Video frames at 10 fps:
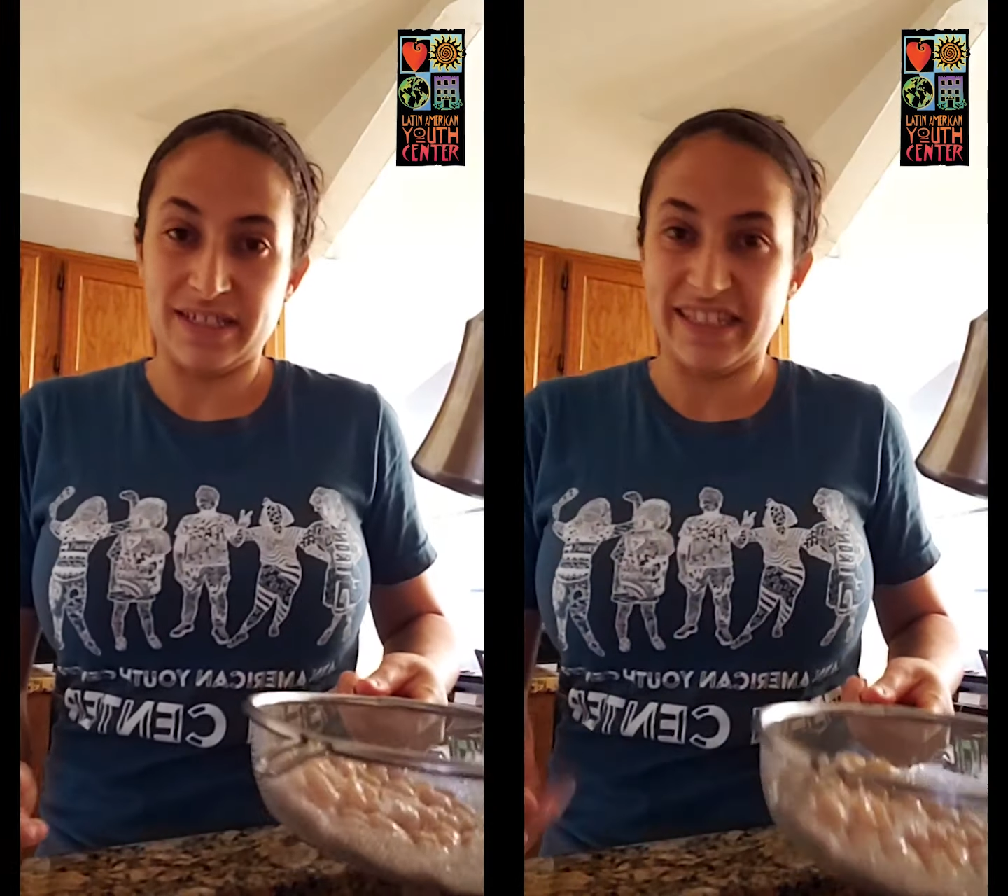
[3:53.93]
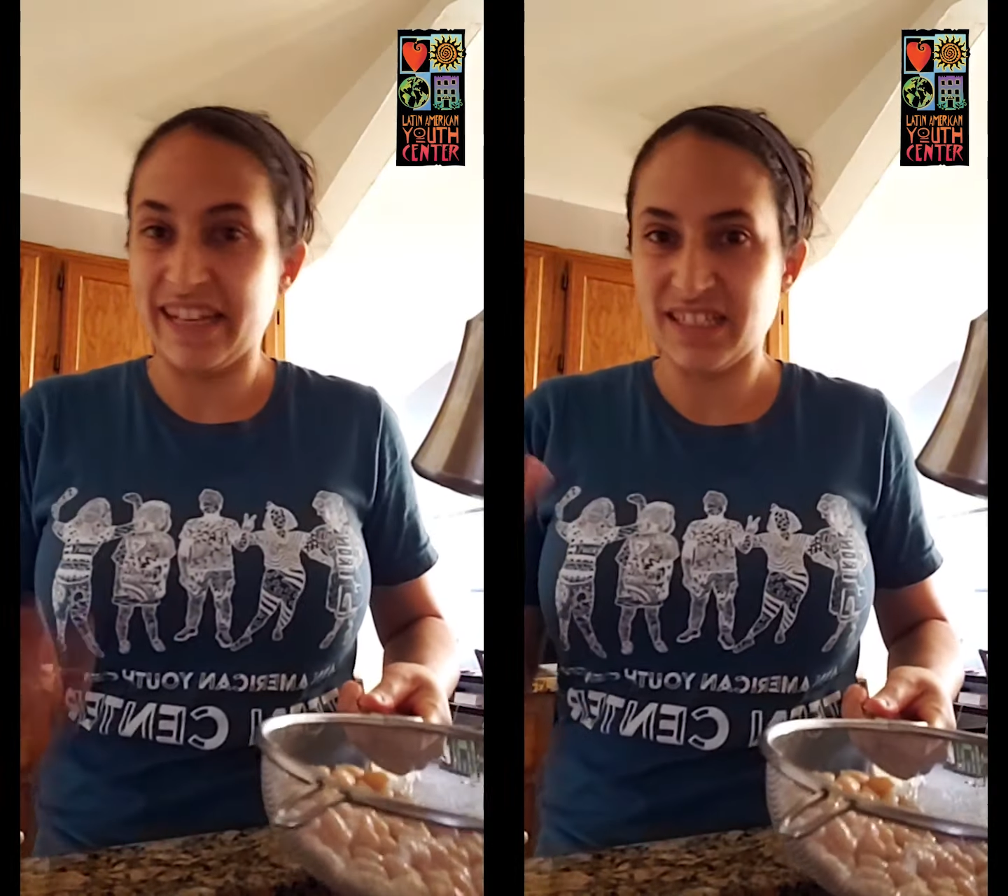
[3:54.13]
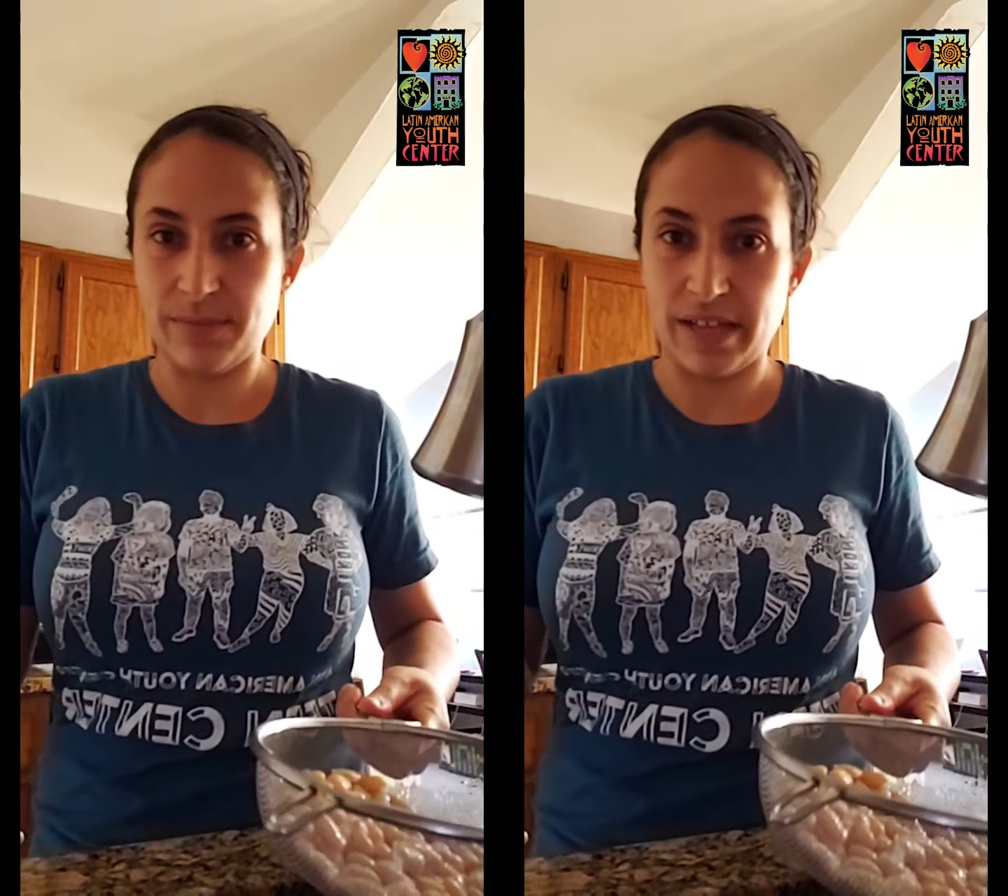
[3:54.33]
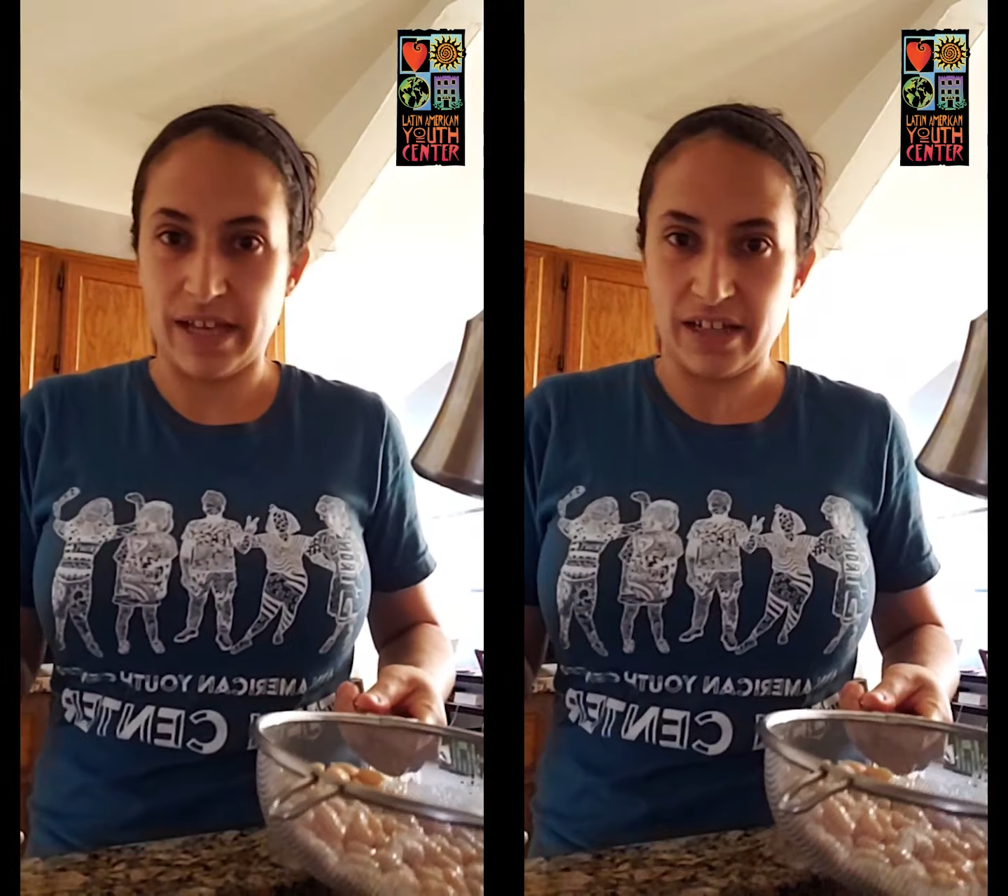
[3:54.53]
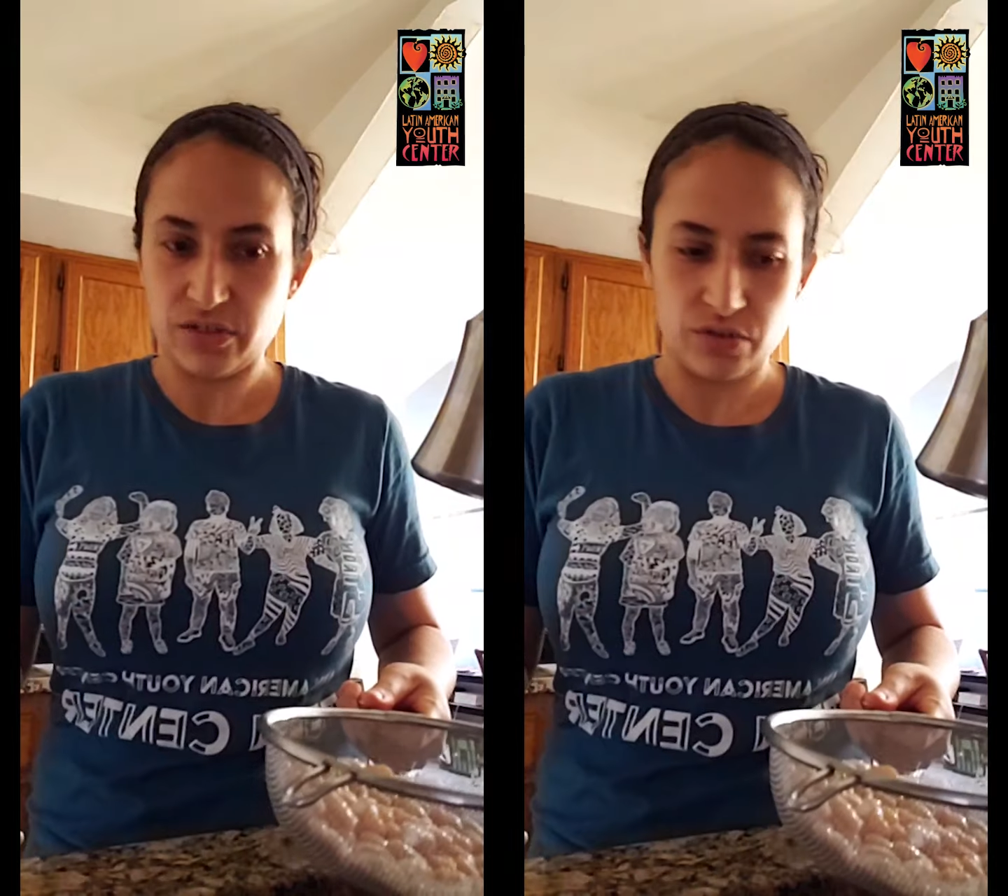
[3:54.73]
It gets some of the
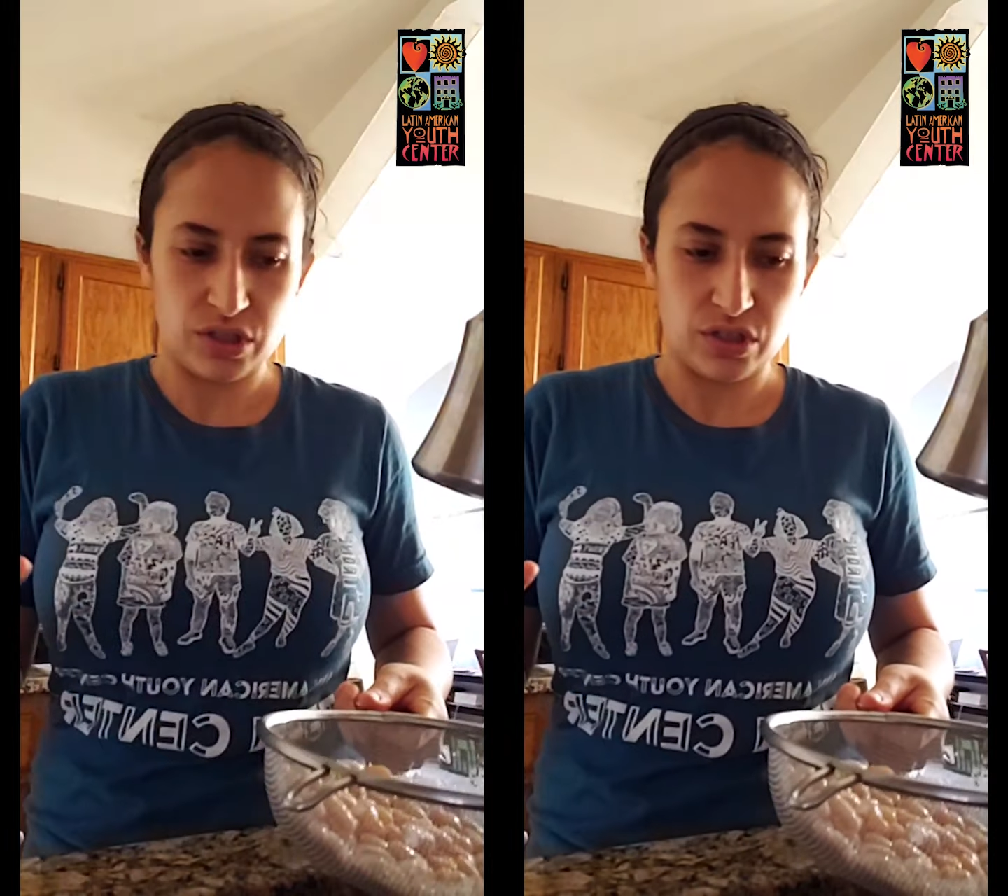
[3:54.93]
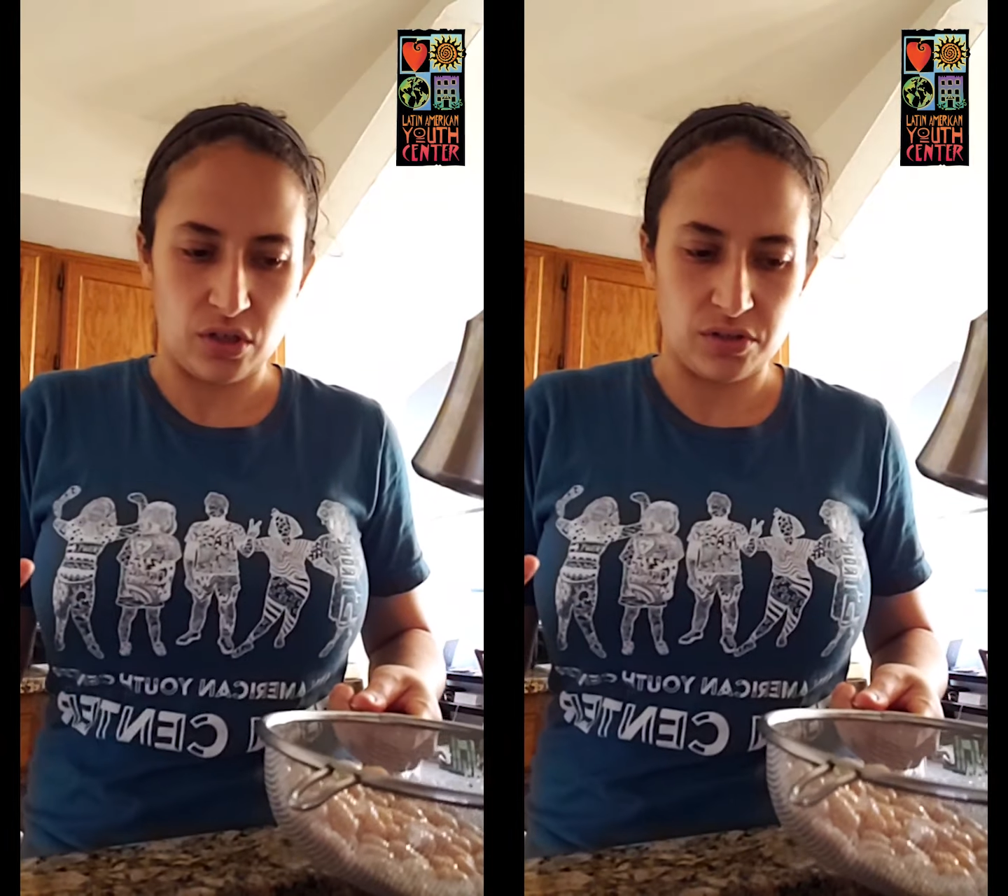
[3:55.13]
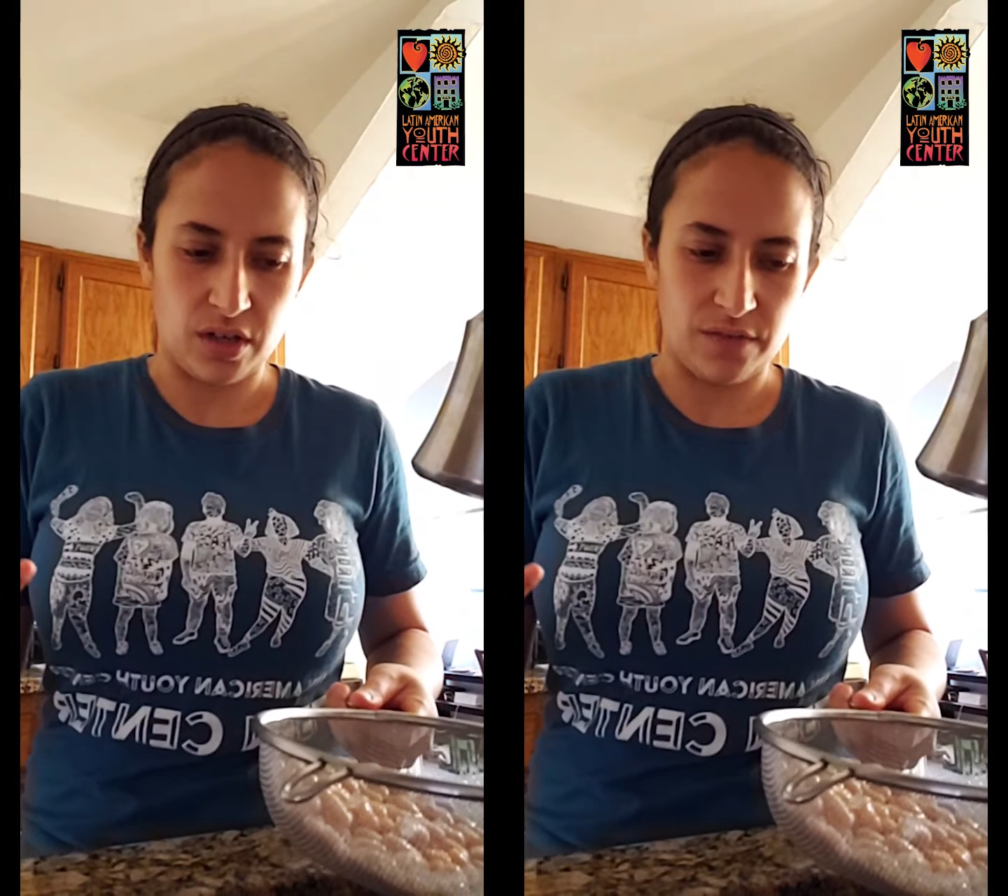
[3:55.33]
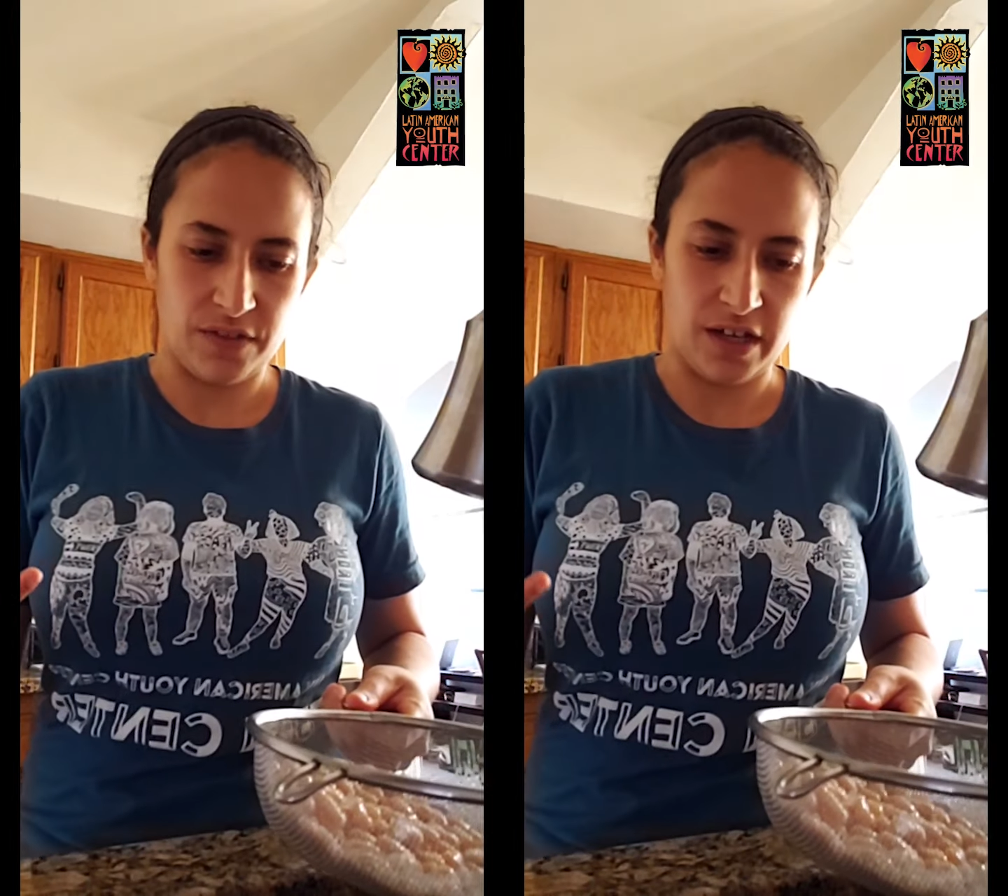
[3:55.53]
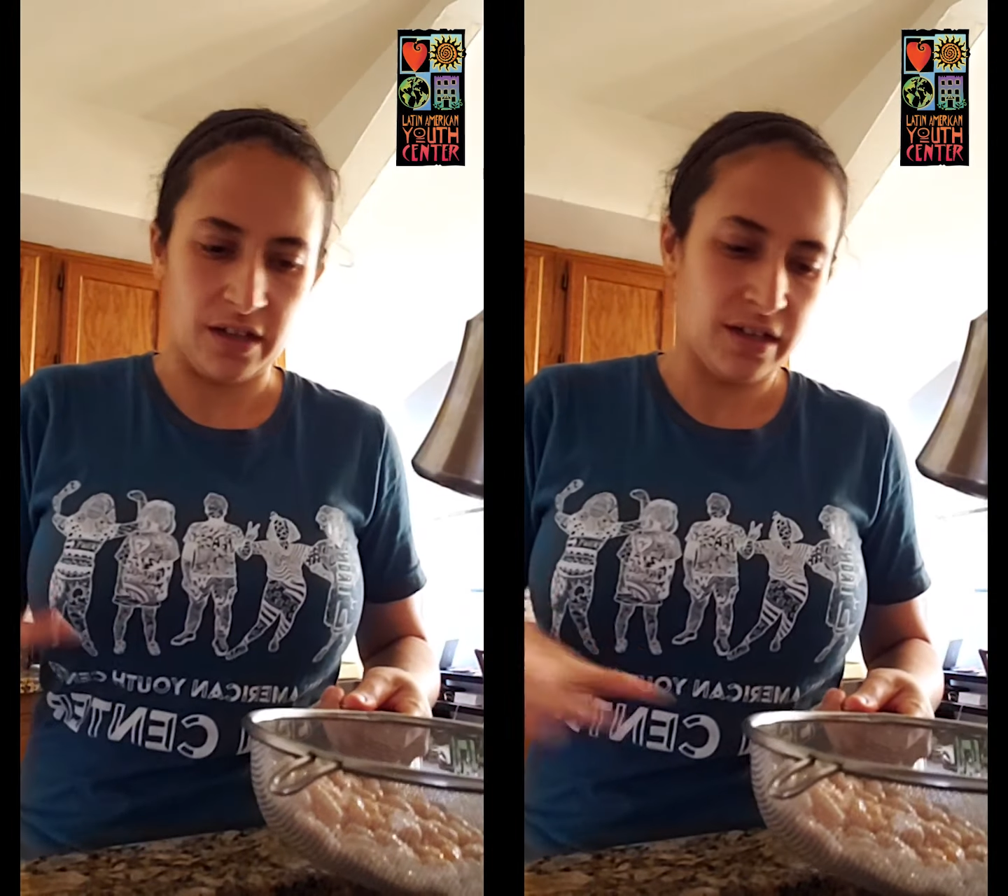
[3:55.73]
extra salt off
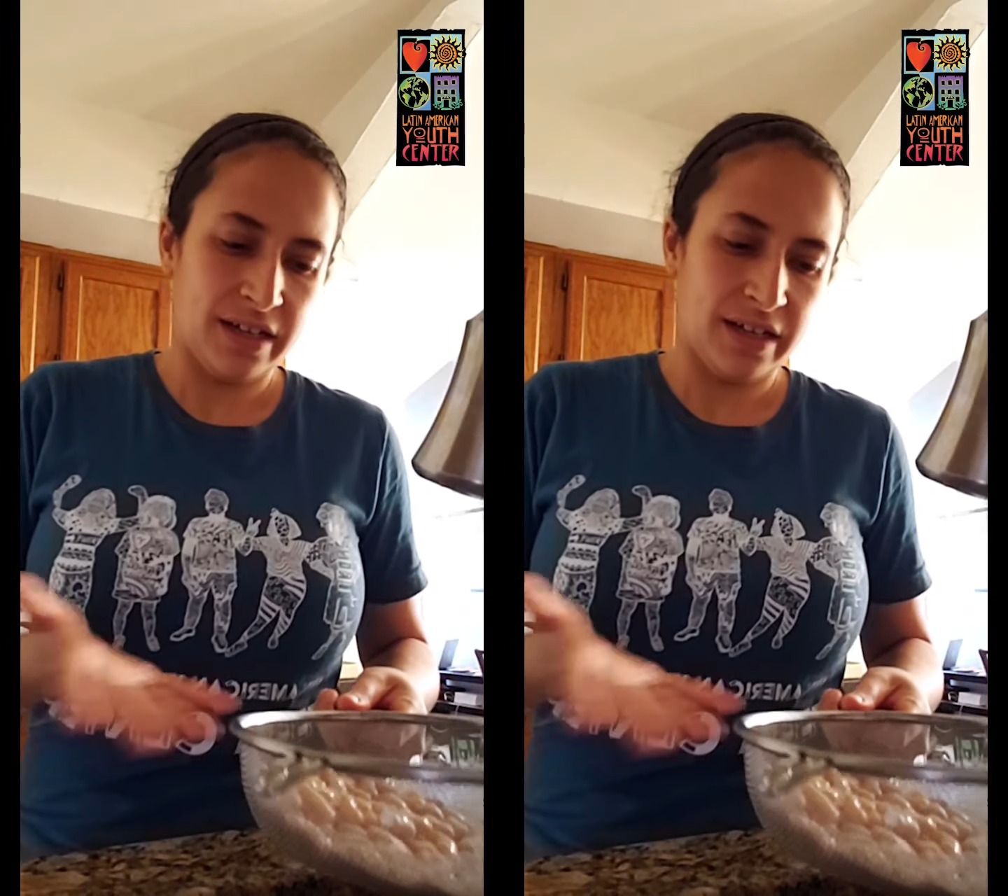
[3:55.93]
there,